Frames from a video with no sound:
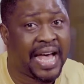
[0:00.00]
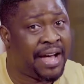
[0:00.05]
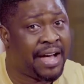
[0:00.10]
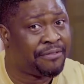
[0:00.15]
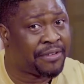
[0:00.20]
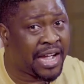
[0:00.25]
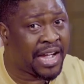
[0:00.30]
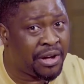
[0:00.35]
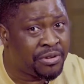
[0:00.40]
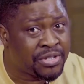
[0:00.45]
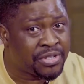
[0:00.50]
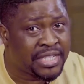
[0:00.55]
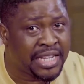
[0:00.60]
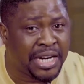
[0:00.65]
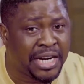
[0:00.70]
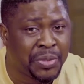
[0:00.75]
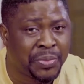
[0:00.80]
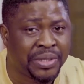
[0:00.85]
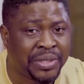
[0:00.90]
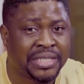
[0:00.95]
I've
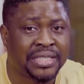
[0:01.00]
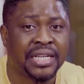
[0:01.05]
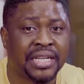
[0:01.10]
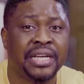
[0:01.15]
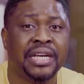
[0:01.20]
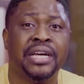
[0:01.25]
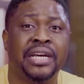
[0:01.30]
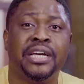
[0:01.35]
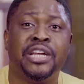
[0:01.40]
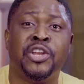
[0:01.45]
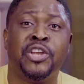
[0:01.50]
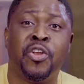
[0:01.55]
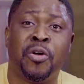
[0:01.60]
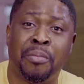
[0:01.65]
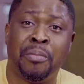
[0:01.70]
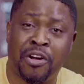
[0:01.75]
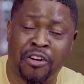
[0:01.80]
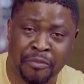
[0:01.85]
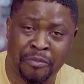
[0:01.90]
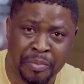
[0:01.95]
counseled with
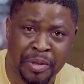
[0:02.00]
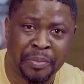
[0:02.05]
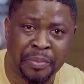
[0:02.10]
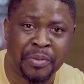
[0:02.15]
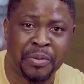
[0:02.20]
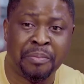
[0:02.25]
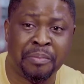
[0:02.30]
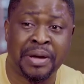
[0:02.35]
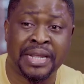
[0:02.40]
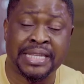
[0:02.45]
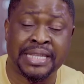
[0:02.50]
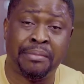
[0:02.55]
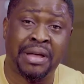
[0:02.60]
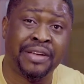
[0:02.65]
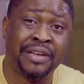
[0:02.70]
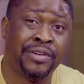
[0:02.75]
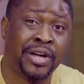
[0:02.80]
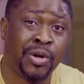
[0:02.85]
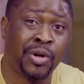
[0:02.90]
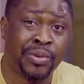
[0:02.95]
number of people. By the time
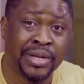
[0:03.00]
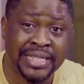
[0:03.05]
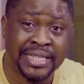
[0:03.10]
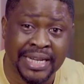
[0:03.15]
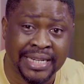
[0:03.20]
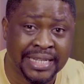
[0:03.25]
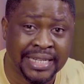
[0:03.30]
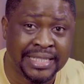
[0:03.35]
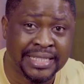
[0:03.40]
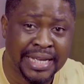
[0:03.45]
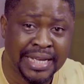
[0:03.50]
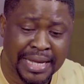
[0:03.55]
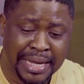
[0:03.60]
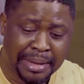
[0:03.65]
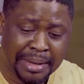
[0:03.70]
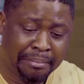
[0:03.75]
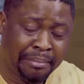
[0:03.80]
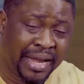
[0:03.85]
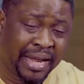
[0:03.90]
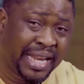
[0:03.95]
I evaluated it,
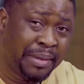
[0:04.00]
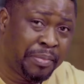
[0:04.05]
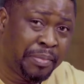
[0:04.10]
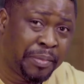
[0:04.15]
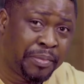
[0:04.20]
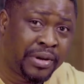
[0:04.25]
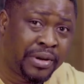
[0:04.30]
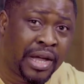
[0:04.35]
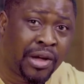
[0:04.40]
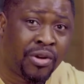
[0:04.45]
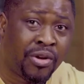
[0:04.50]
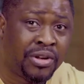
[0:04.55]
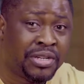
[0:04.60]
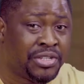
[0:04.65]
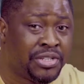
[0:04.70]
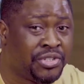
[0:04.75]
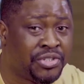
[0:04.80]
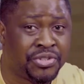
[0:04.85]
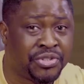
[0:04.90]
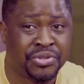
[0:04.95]
many people that got
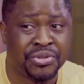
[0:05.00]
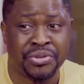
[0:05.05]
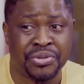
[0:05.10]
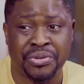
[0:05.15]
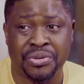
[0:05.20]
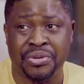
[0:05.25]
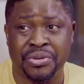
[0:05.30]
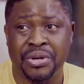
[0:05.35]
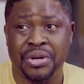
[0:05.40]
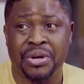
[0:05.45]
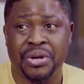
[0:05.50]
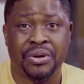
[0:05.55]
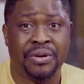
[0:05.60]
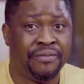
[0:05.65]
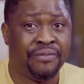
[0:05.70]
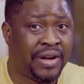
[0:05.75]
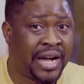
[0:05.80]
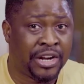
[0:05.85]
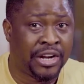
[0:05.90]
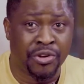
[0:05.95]
into
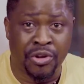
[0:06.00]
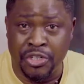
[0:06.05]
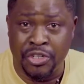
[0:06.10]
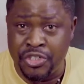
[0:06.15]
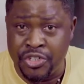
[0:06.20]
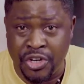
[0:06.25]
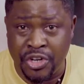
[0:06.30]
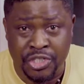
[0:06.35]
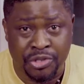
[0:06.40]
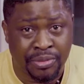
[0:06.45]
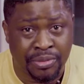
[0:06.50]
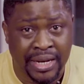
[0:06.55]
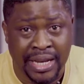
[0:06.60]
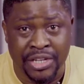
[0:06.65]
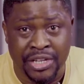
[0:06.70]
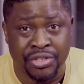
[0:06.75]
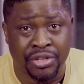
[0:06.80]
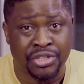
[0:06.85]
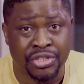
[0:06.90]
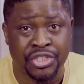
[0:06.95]
adulterous
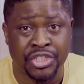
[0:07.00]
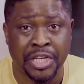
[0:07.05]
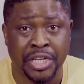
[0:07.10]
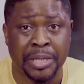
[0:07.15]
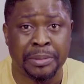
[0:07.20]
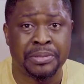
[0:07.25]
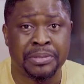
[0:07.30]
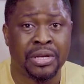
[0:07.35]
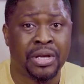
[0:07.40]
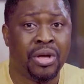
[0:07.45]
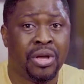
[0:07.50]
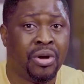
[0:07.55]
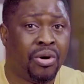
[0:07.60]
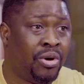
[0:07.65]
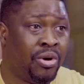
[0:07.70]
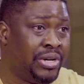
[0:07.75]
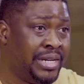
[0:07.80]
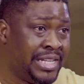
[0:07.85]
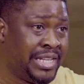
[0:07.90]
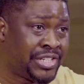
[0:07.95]
relationships
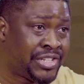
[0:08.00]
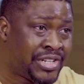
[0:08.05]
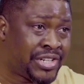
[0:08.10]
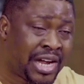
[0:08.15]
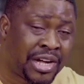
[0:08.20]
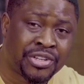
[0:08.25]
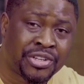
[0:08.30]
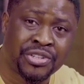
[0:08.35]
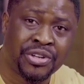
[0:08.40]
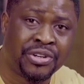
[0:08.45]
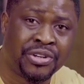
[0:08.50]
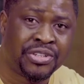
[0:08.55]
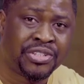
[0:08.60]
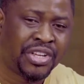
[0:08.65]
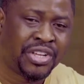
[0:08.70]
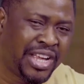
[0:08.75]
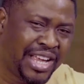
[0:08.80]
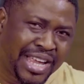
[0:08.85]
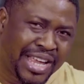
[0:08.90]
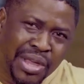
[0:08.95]
or
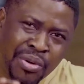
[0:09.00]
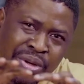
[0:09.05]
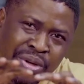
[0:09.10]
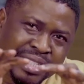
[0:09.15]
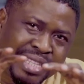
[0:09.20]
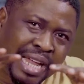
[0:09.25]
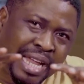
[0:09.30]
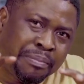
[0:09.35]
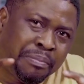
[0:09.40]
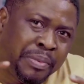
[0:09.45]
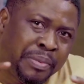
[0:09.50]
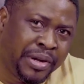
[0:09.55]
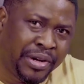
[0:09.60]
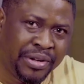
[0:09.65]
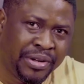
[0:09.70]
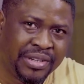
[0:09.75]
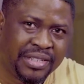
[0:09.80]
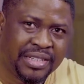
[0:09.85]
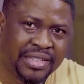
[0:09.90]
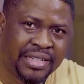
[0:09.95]
distractions, it was that
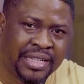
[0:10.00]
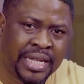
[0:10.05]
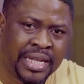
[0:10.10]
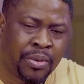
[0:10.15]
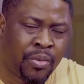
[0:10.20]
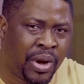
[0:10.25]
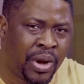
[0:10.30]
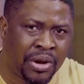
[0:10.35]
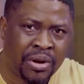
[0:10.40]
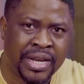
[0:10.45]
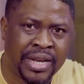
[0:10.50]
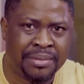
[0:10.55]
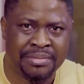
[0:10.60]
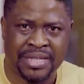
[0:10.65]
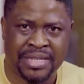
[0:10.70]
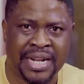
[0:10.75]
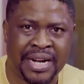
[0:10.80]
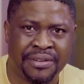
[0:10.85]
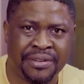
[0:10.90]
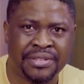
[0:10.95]
period. They were not
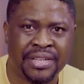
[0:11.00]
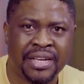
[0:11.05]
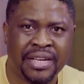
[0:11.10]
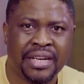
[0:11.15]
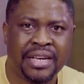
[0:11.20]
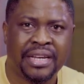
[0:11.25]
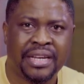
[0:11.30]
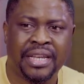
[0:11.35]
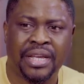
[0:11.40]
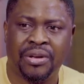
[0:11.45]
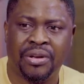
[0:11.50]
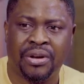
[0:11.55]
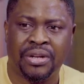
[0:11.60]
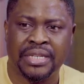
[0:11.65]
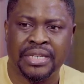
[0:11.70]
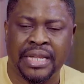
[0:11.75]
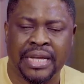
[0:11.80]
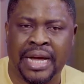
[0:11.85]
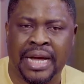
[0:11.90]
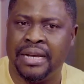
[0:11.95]
themselves. They
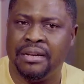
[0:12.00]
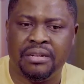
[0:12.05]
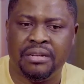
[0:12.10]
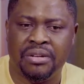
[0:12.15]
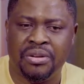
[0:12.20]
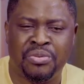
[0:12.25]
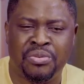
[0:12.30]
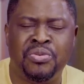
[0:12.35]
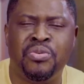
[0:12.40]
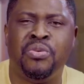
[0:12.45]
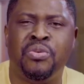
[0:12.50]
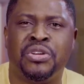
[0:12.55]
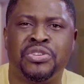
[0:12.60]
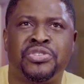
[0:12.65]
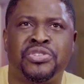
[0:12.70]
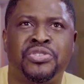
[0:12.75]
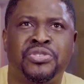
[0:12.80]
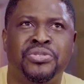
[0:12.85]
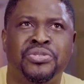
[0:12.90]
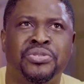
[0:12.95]
got and who
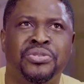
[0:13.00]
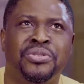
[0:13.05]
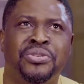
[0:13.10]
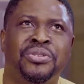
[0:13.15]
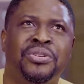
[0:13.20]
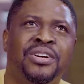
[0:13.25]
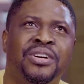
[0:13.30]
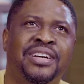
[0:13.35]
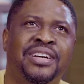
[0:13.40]
wants to,